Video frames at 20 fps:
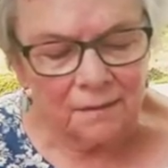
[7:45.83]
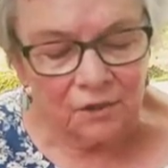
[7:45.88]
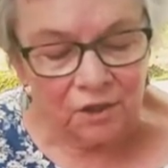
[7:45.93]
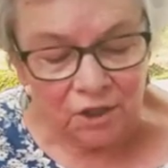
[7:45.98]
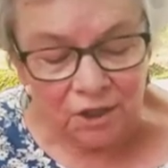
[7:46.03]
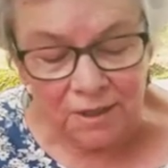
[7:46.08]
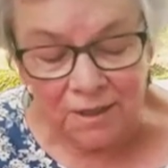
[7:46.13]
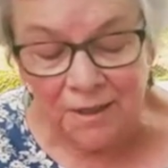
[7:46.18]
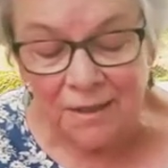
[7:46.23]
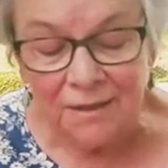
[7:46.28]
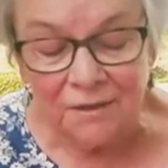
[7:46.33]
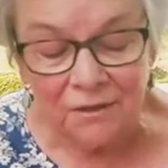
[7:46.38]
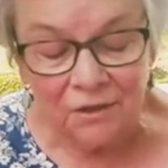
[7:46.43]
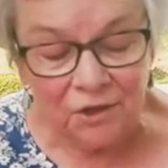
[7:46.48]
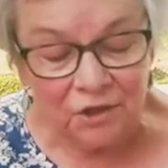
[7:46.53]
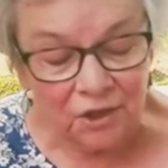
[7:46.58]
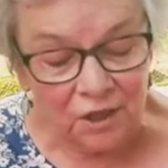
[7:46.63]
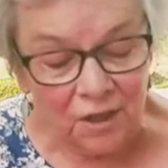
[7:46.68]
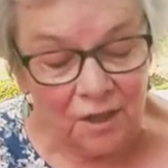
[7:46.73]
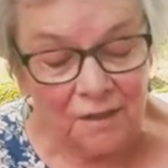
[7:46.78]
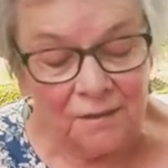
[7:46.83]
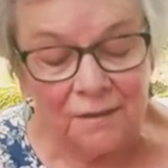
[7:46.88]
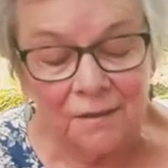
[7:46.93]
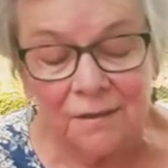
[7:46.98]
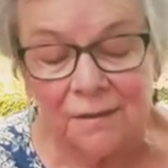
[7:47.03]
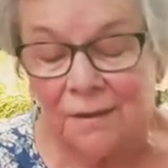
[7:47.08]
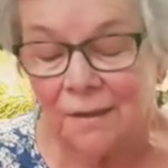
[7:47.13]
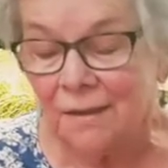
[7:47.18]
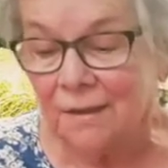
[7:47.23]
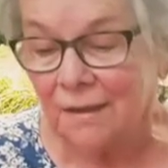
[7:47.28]
Jean
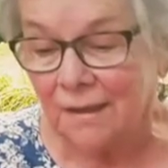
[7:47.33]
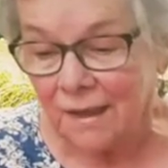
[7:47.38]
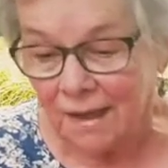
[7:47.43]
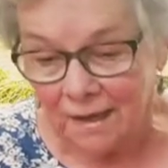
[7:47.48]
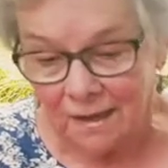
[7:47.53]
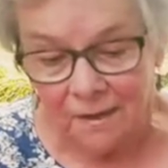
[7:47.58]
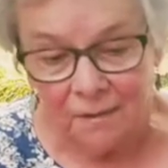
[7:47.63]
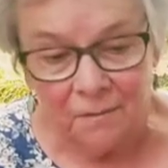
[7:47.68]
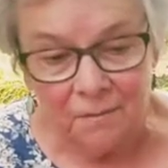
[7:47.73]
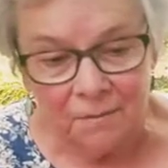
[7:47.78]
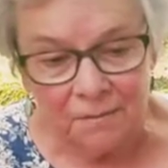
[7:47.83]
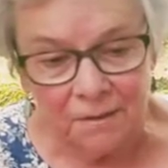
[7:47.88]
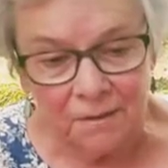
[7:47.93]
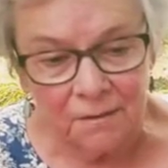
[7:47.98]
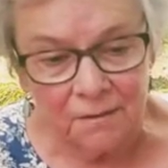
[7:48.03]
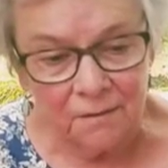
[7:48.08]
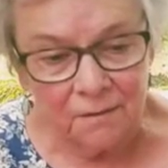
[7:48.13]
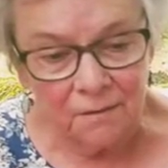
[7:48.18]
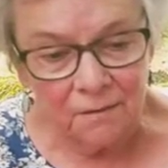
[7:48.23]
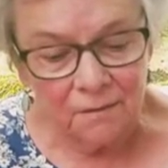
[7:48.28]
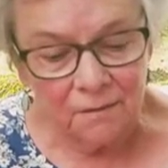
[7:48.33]
just gaped